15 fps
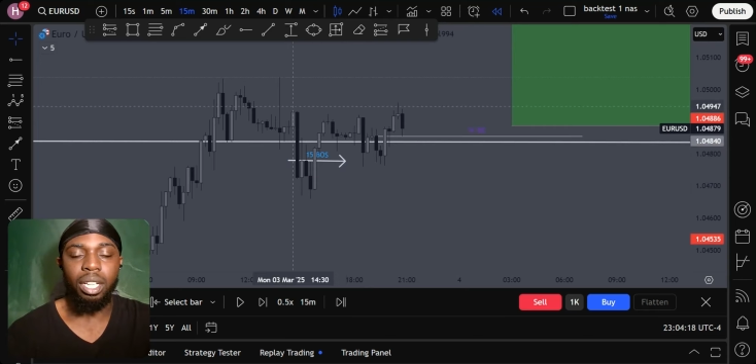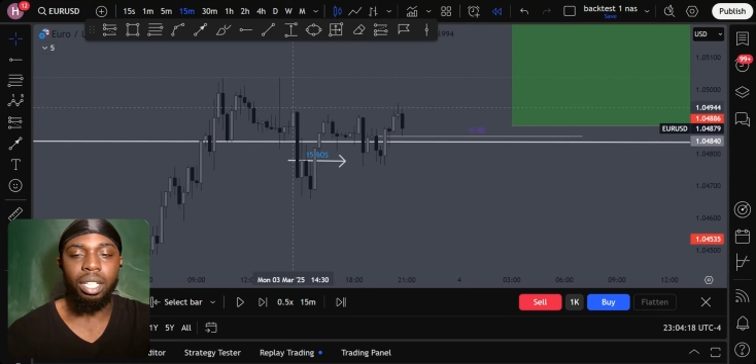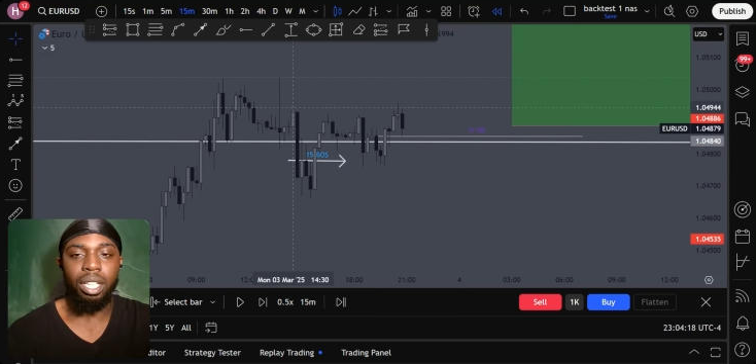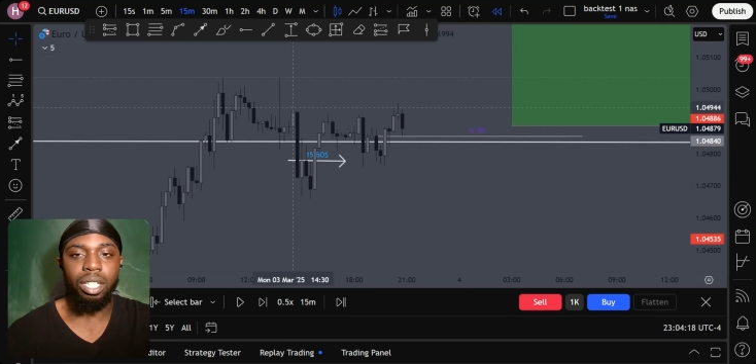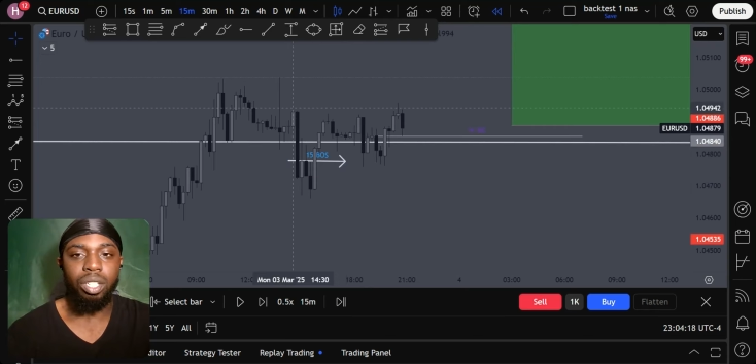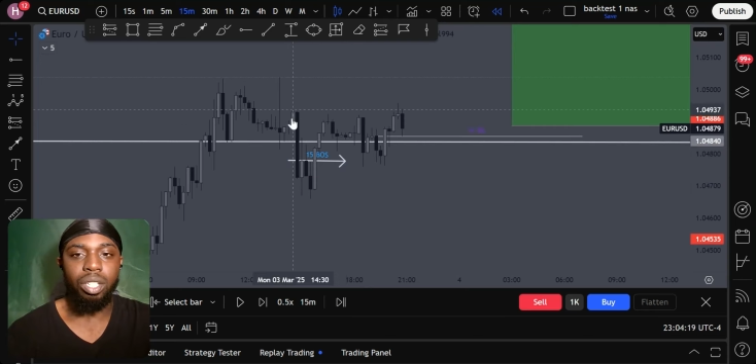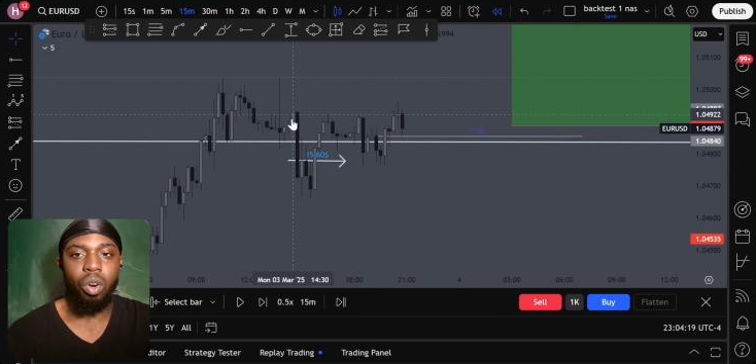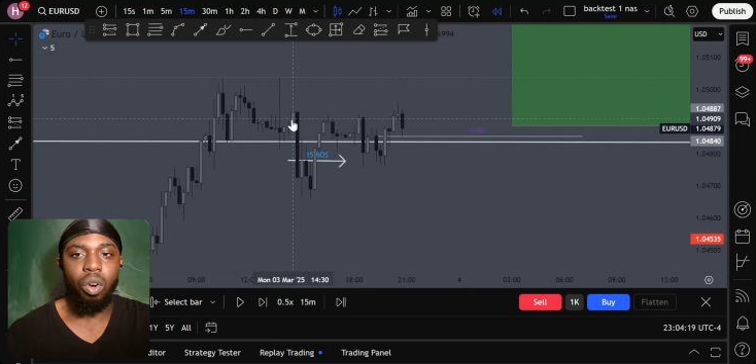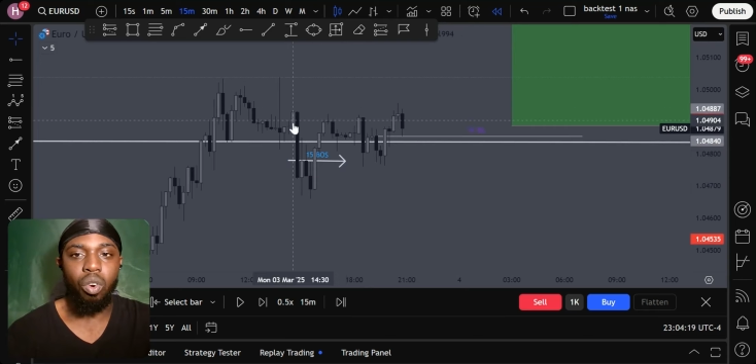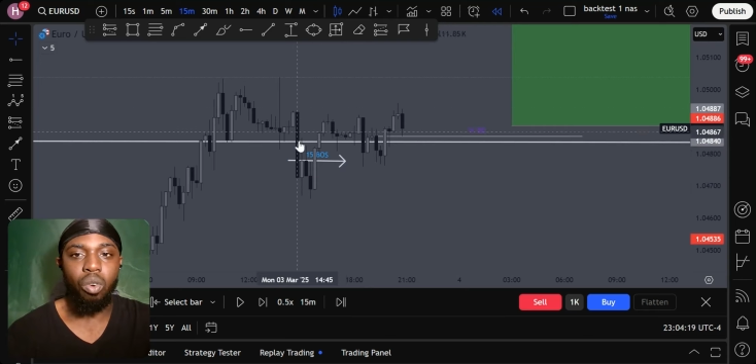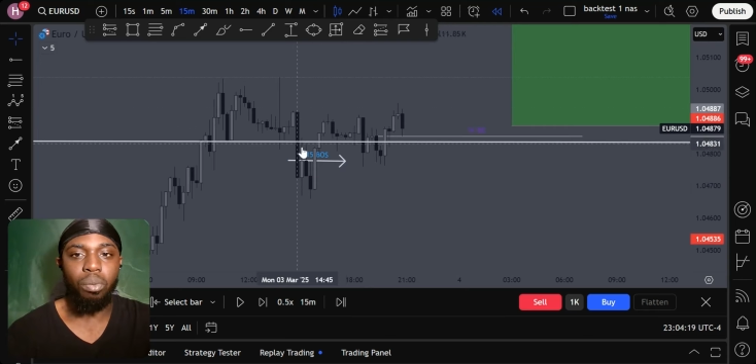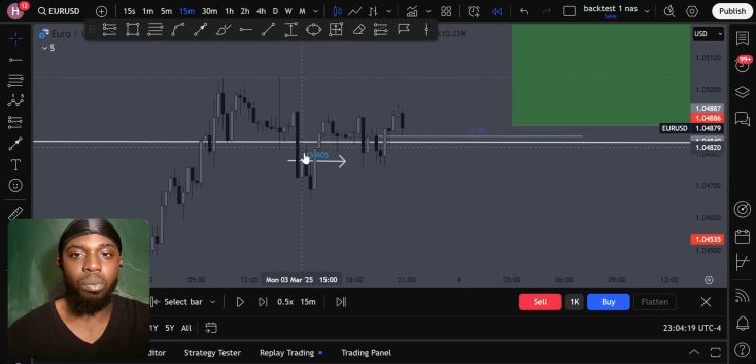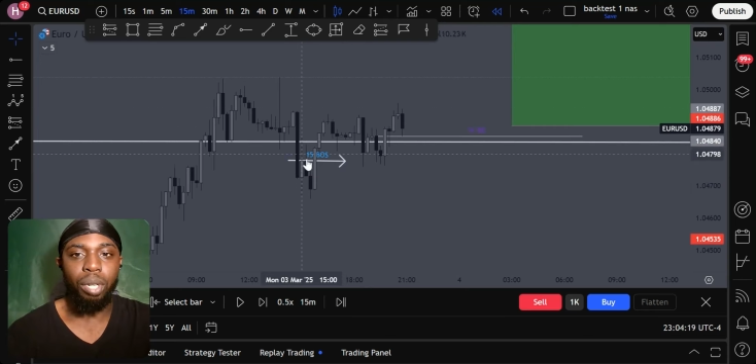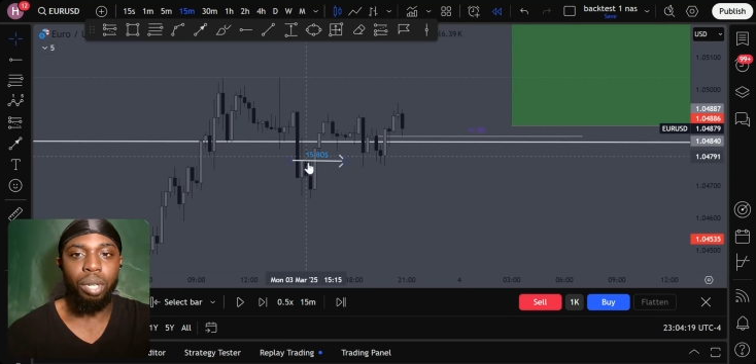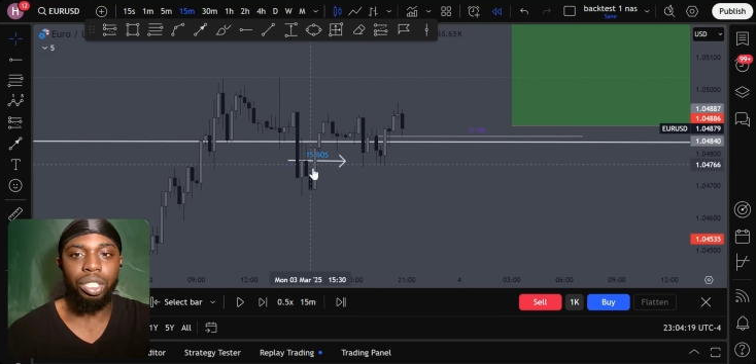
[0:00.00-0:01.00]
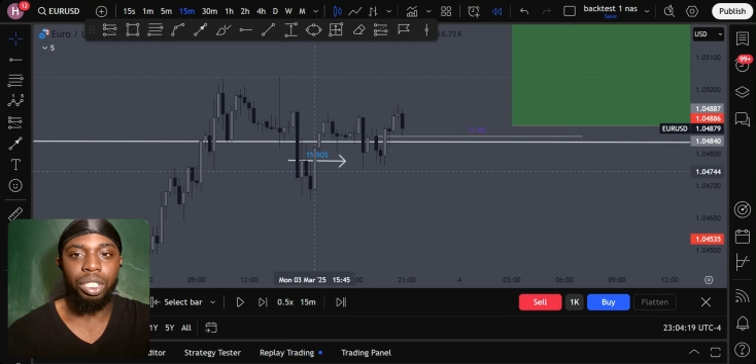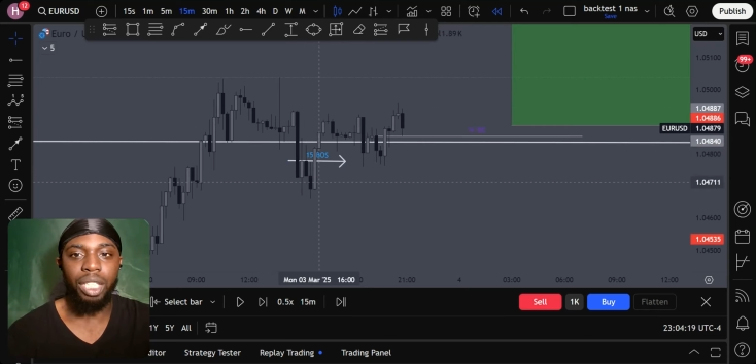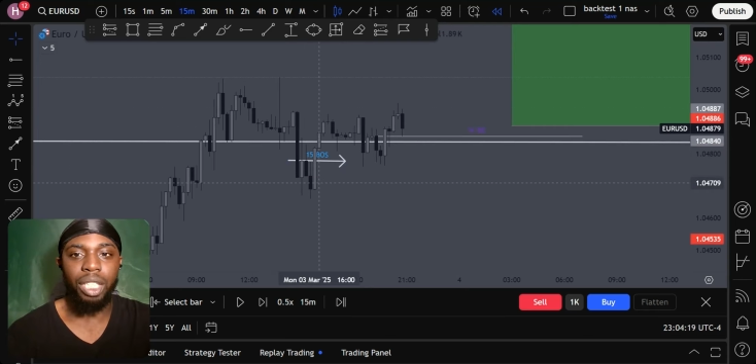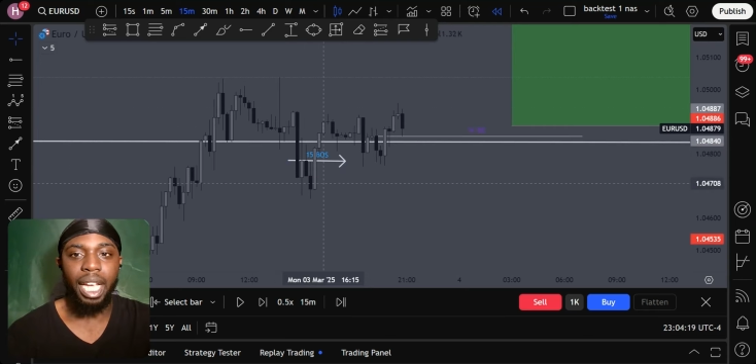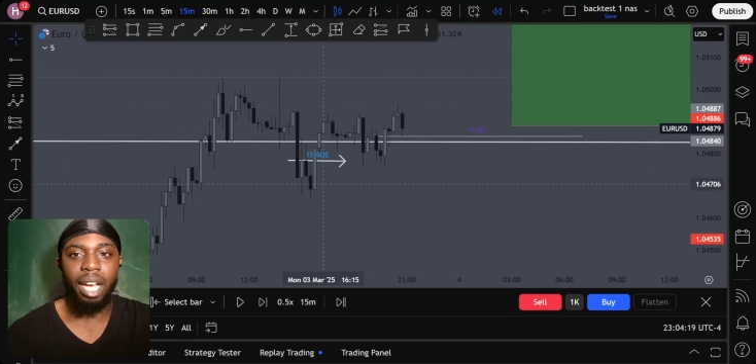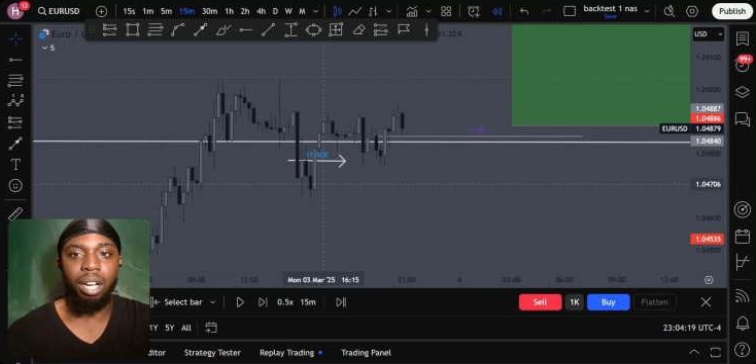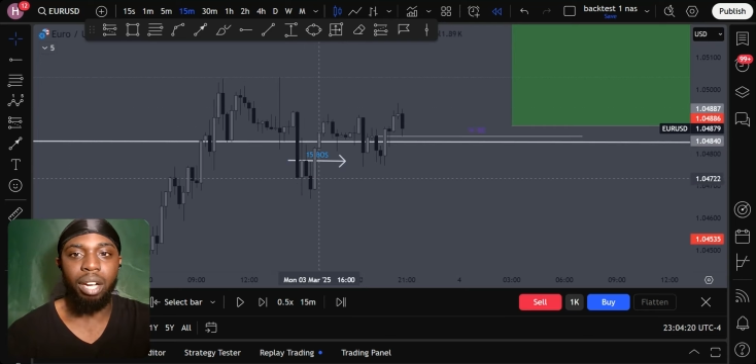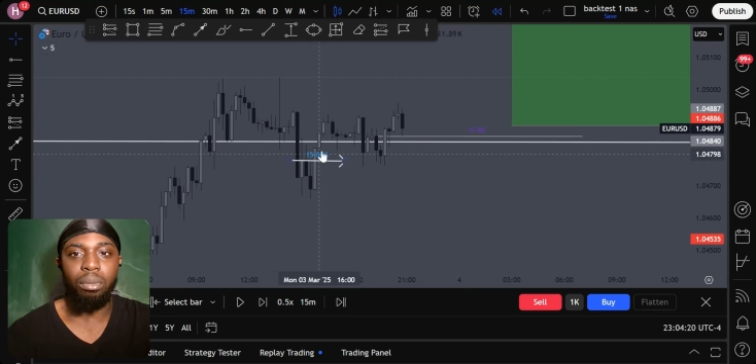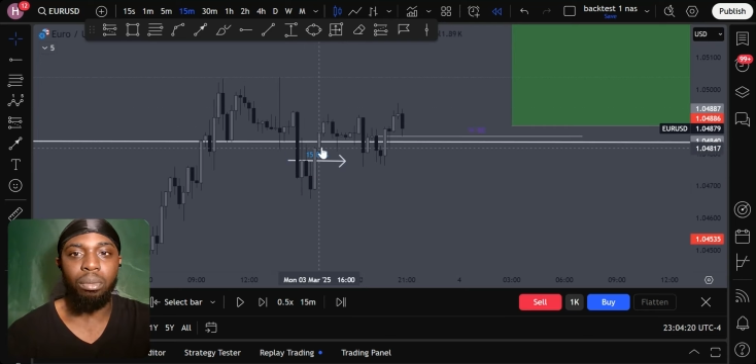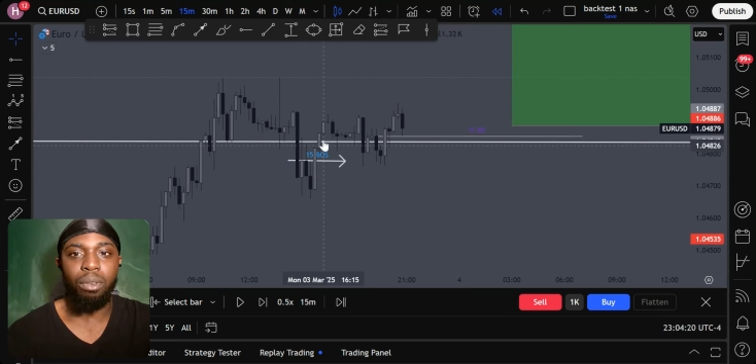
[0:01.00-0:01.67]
this whole push down